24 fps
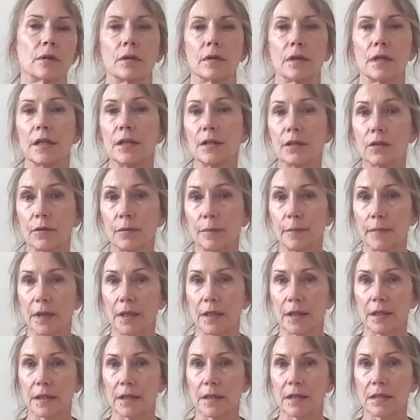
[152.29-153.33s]
in your
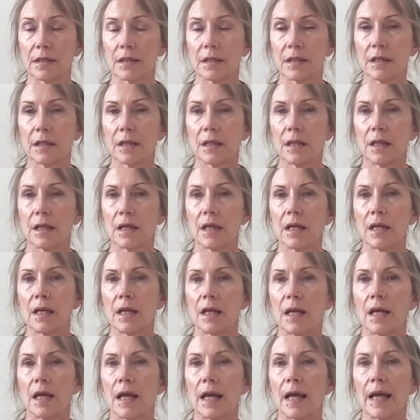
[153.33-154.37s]
mind.
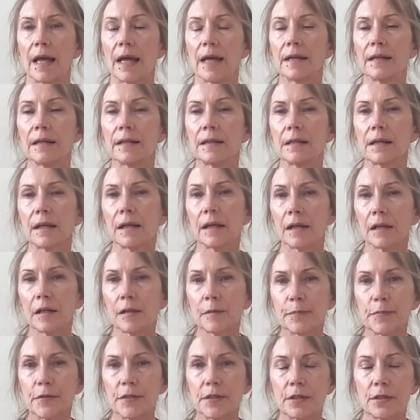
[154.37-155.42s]
And it
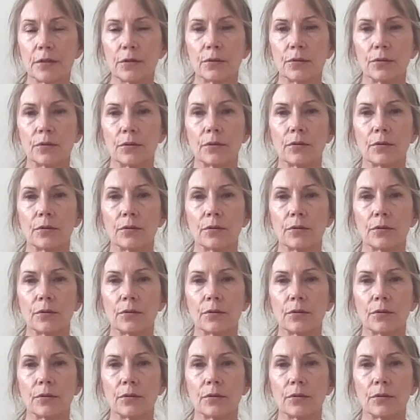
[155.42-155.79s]
helps you